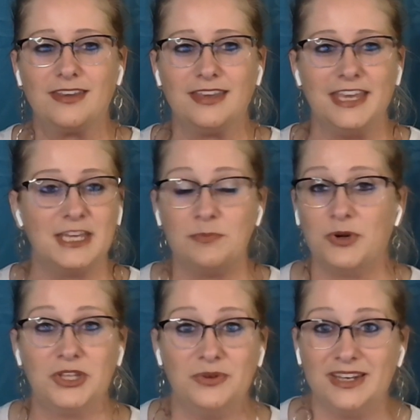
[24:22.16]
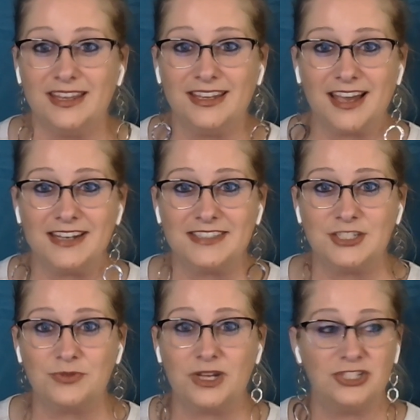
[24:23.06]
he can put you in any kind of
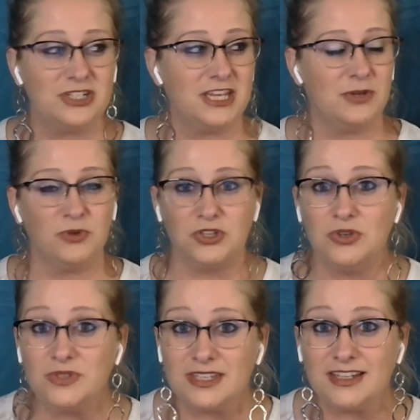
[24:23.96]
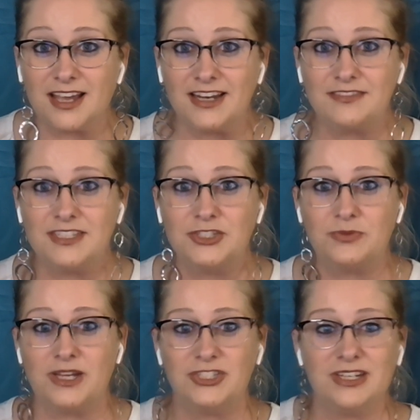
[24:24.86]
situation. He will use any kind of
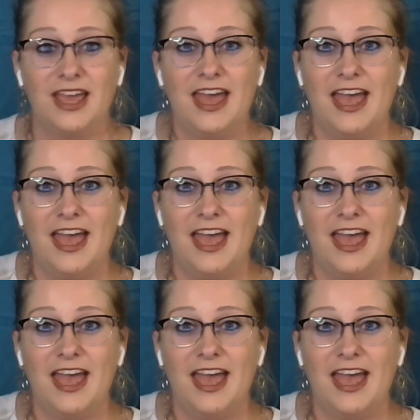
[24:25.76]
situation.